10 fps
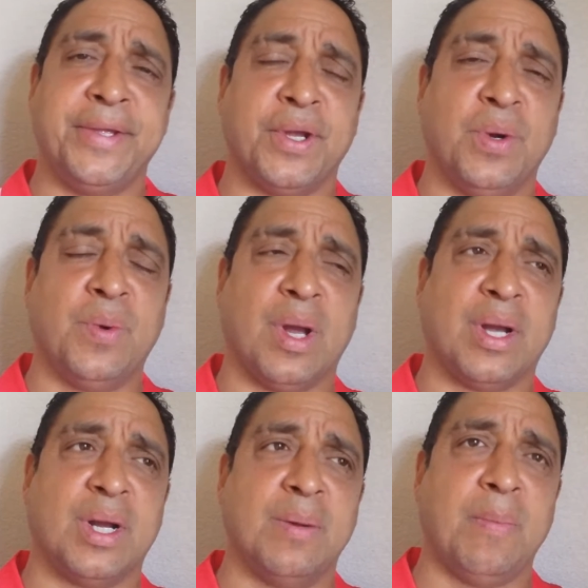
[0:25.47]
You know,
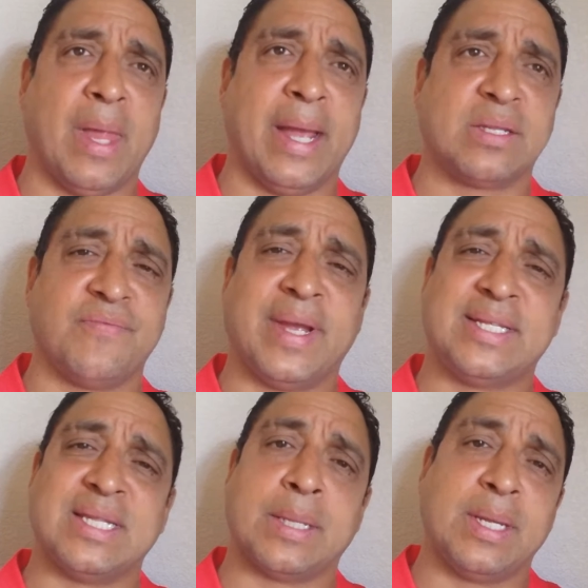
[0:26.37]
as of
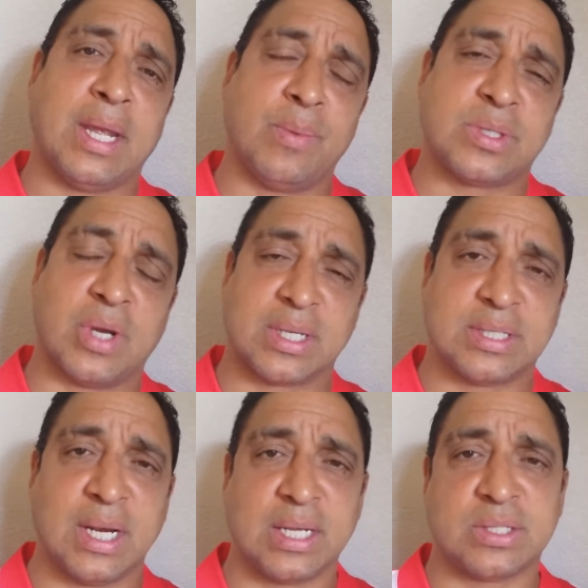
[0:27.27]
1998, we
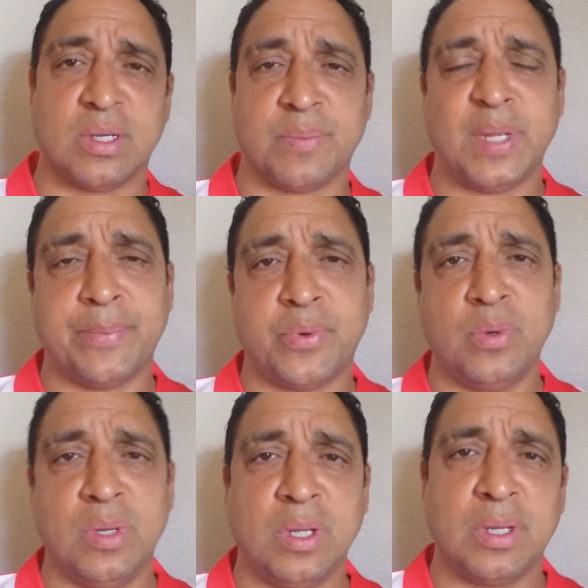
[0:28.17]
started selling it to other
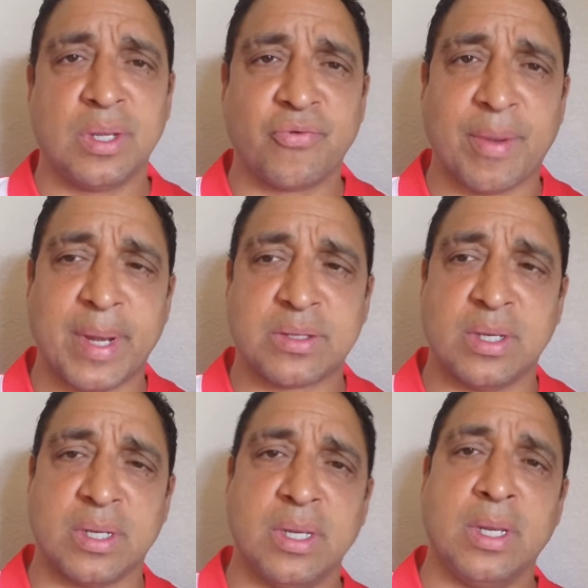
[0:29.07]
people.
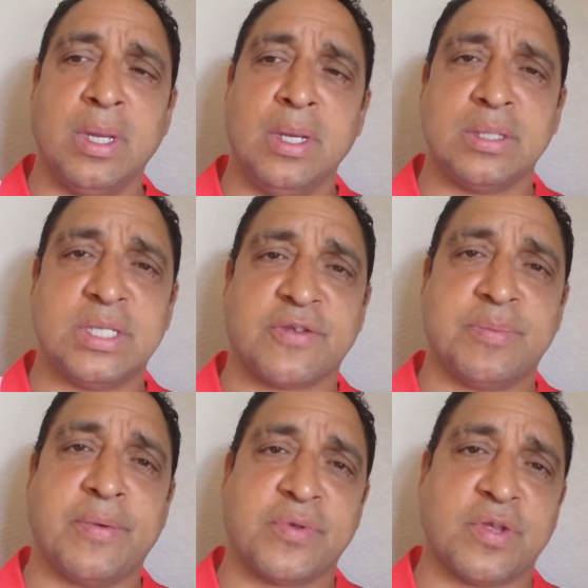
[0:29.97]
Grandmaster Jeff
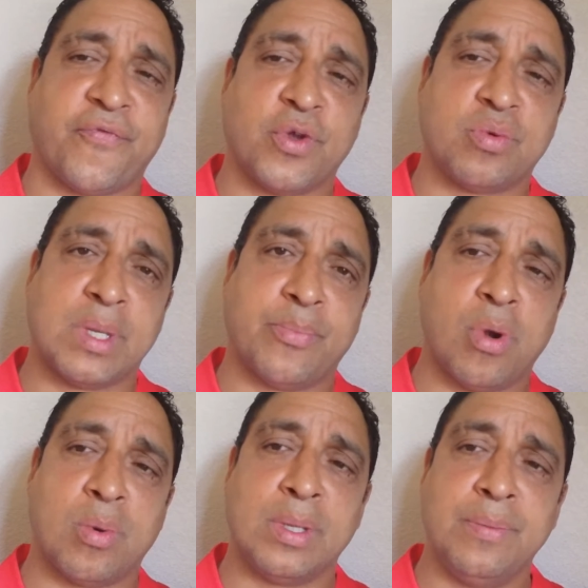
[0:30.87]
Smith was the first one that
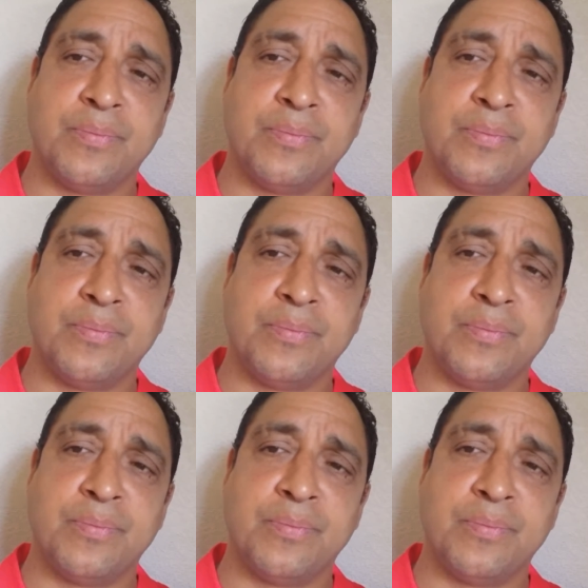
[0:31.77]
bought one.